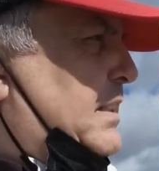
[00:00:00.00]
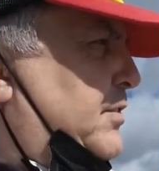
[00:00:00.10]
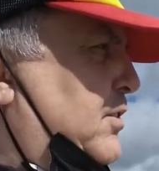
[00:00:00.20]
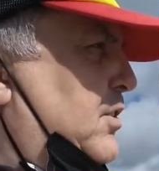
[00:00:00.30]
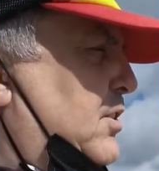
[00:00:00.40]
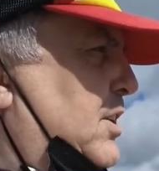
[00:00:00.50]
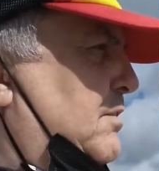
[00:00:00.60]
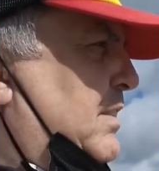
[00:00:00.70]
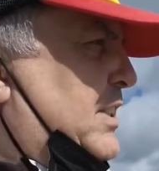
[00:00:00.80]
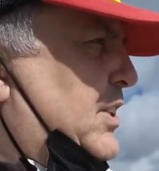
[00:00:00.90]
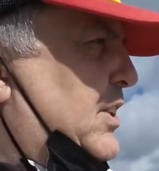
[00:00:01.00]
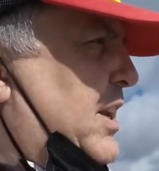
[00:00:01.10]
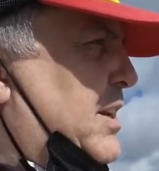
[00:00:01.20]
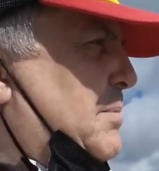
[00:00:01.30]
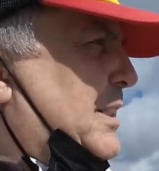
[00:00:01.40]
4 return
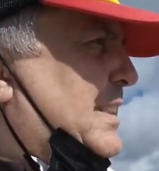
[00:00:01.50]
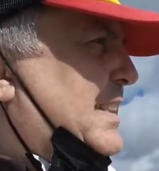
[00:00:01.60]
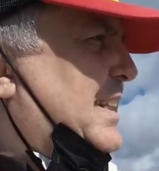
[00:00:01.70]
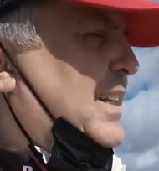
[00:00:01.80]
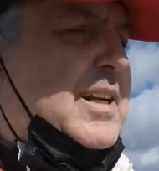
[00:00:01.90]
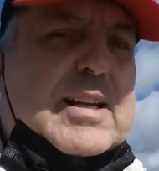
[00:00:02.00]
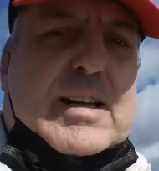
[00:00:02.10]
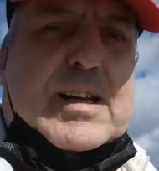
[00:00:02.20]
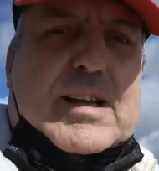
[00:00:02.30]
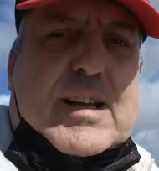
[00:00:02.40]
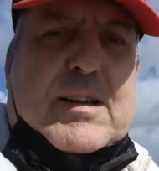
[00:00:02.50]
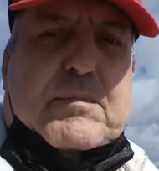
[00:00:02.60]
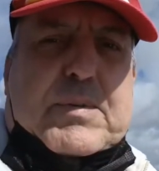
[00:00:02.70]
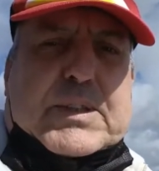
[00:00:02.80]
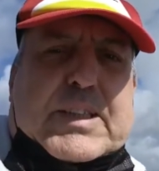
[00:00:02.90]
on the bus.
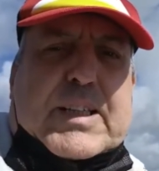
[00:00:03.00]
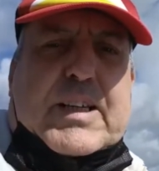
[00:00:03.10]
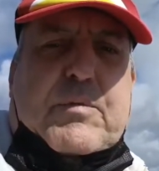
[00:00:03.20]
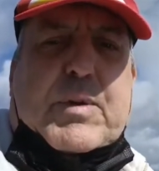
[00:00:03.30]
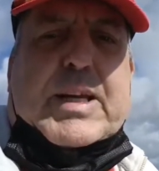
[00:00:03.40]
But we